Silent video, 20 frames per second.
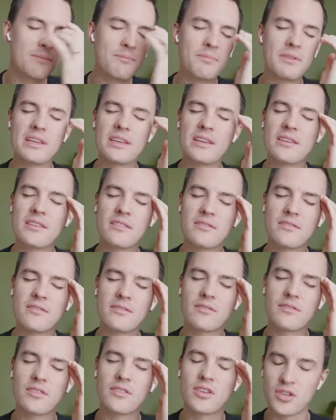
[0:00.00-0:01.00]
to be
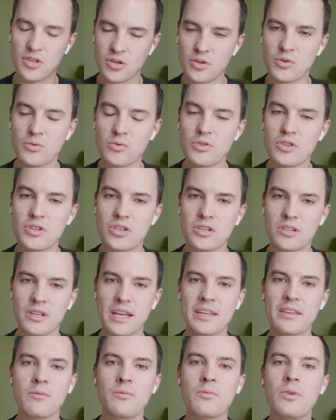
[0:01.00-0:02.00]
huge?
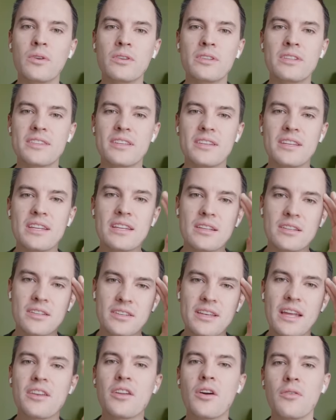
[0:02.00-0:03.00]
Like, does it need?
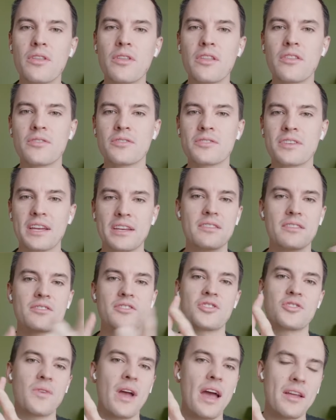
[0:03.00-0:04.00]
Because I know that there's like
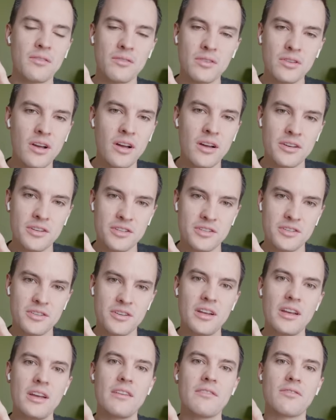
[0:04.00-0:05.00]
straddle launch,
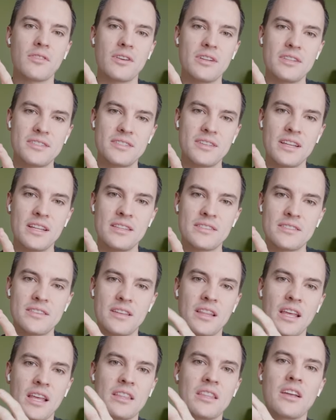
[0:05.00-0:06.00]
for instance,
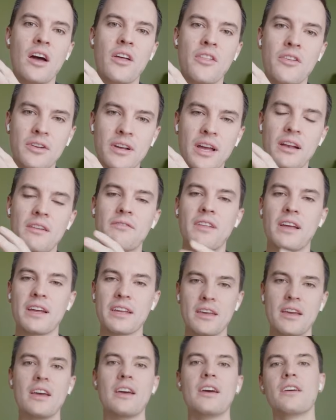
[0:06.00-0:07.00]
and like the other kind of
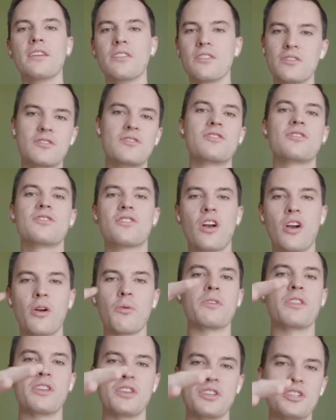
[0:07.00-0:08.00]
like start
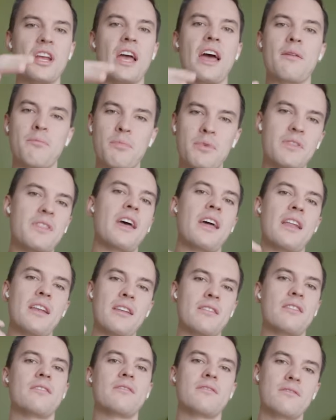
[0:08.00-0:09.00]
with a jet, but
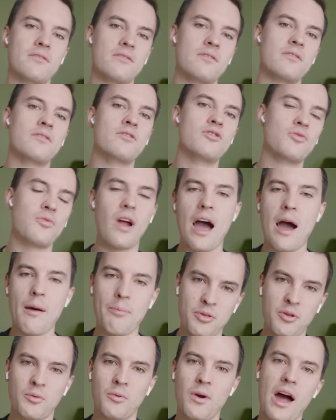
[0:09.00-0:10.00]
then
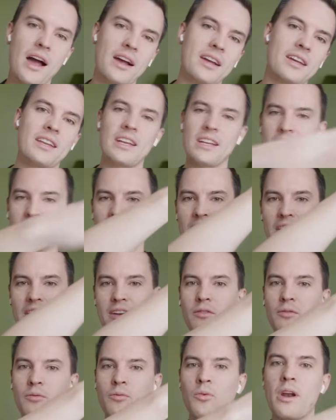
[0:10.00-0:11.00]
drop the rocket and let it
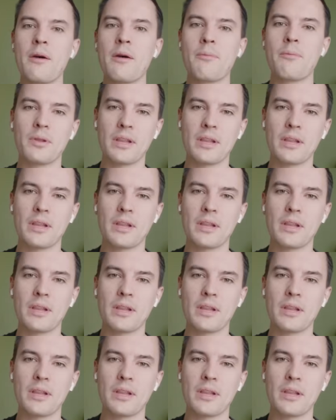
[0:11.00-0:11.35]
rip.